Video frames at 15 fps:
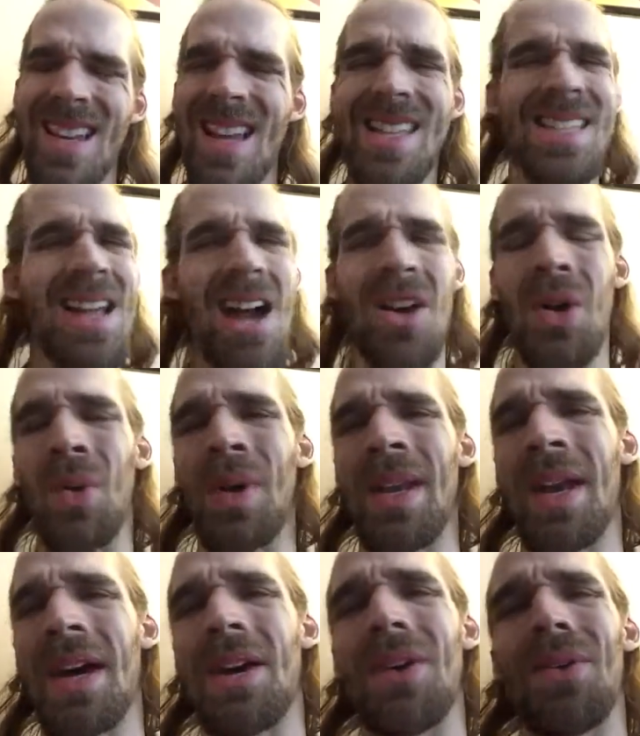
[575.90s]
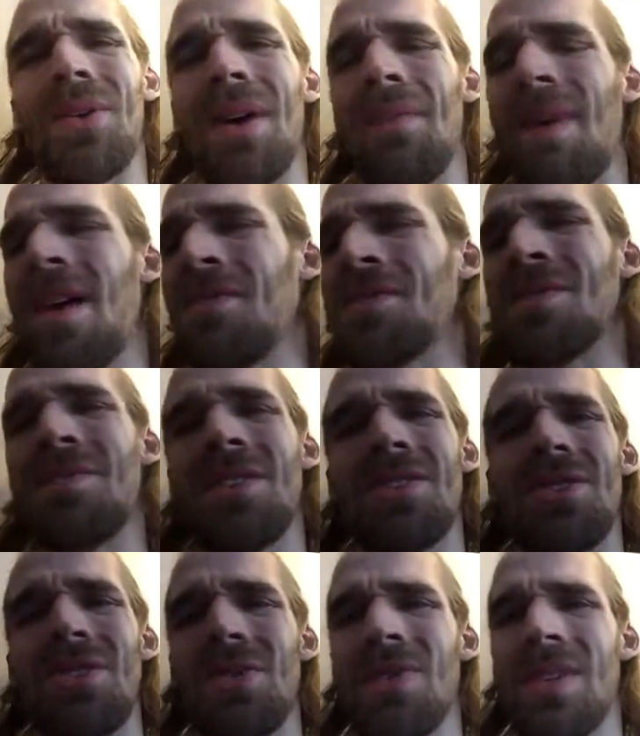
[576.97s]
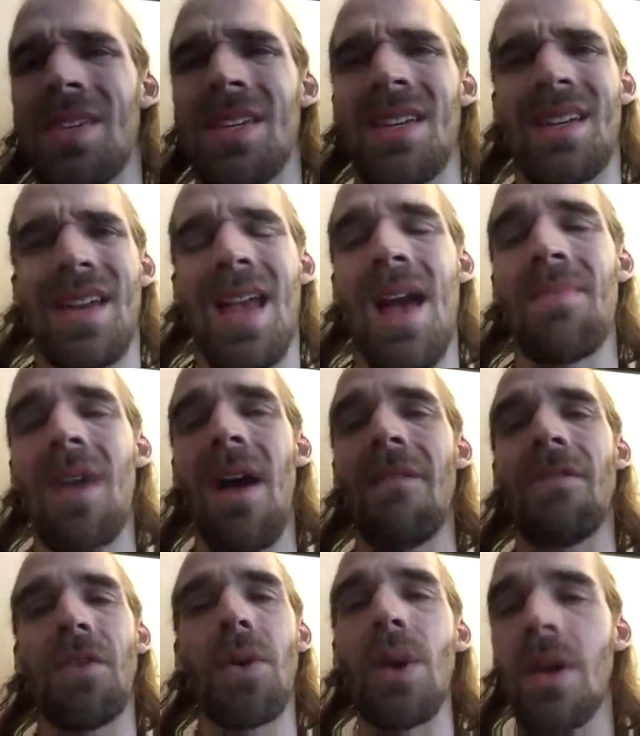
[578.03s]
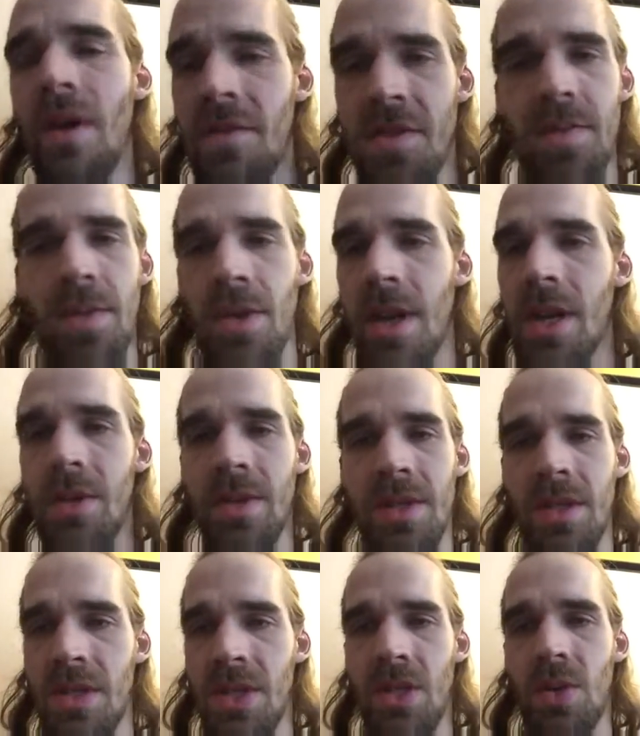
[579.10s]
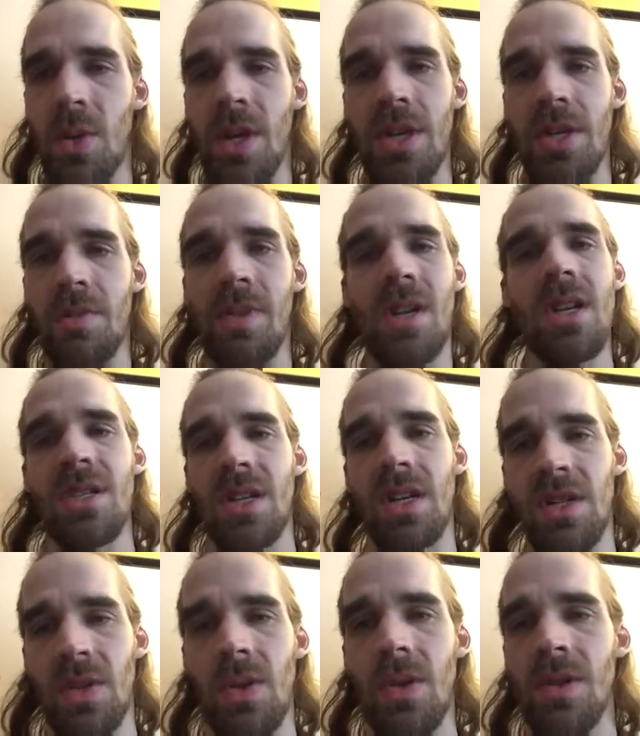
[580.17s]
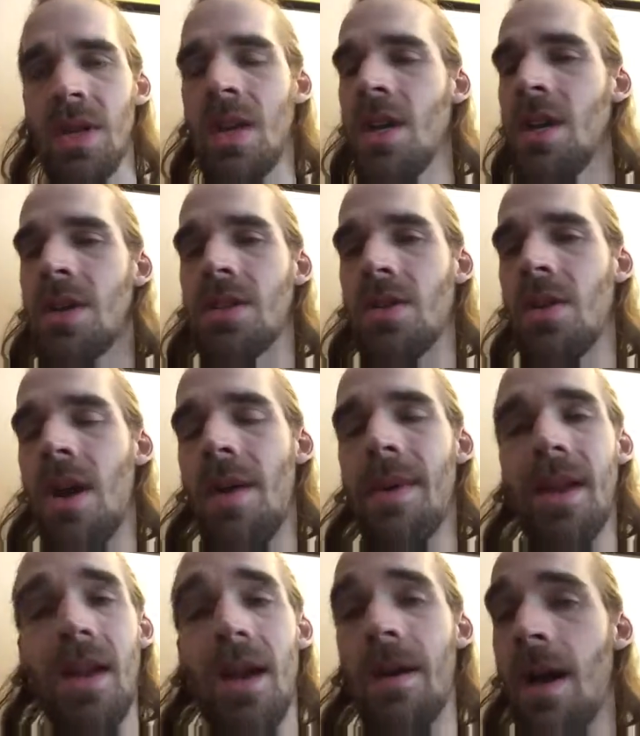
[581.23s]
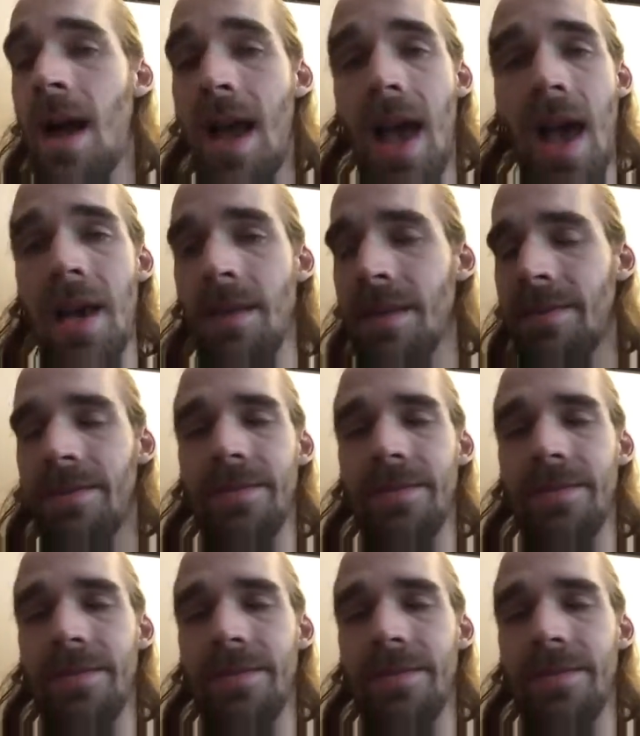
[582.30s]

it's not going out. I'm having some issues with it. And like, I'm not fully comfortable anyways in the situation because it is old. So I'm like, I